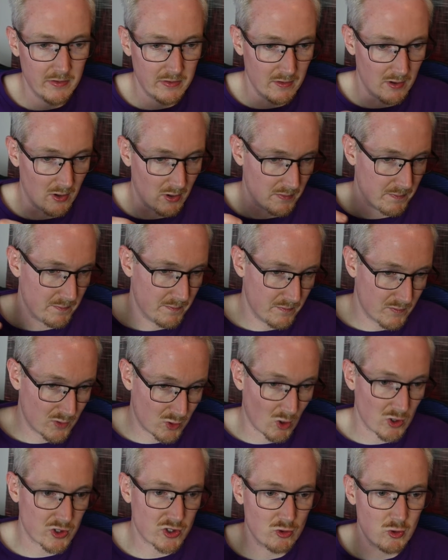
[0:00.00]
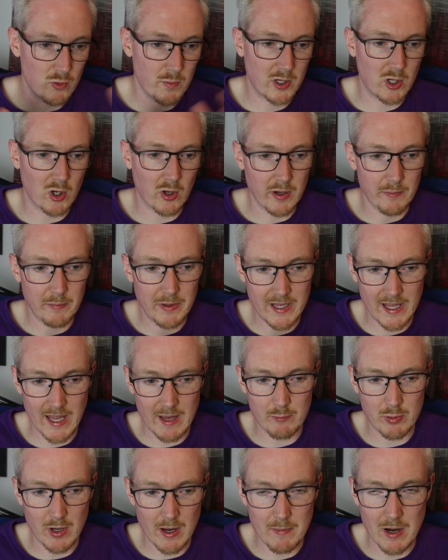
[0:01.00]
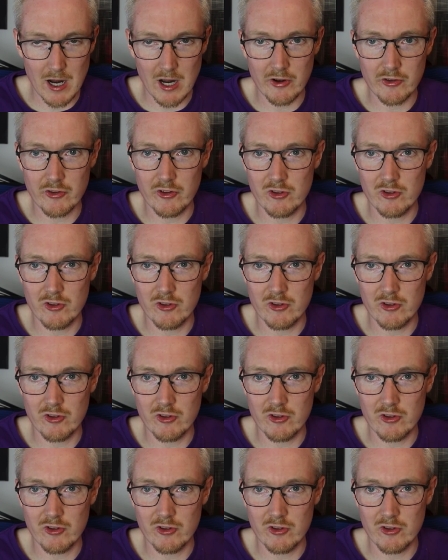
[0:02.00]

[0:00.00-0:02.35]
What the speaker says: or crossed the Rubicon and became Primaris,